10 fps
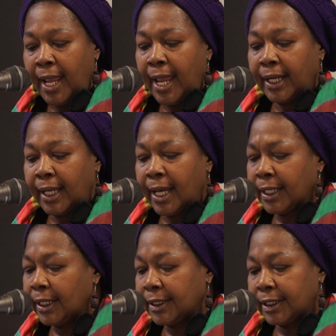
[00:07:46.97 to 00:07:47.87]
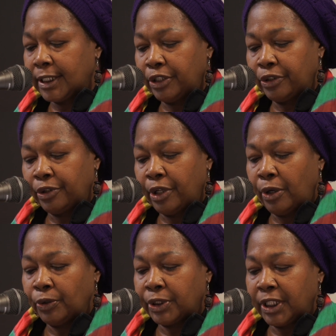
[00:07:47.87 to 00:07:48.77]
and cut asunder
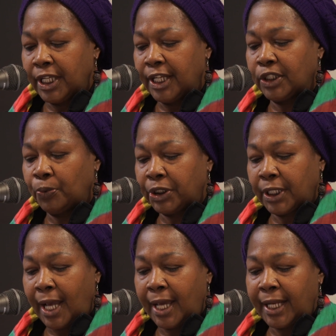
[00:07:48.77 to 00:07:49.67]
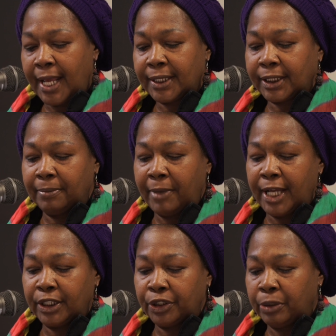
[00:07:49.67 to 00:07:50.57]
those things which God has
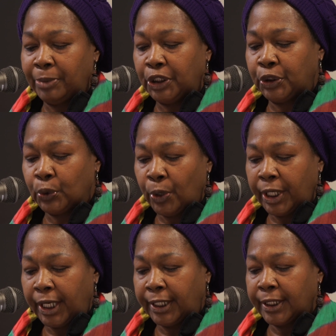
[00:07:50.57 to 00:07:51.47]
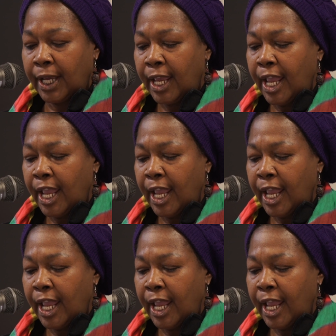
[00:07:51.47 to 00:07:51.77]
commanded to be joined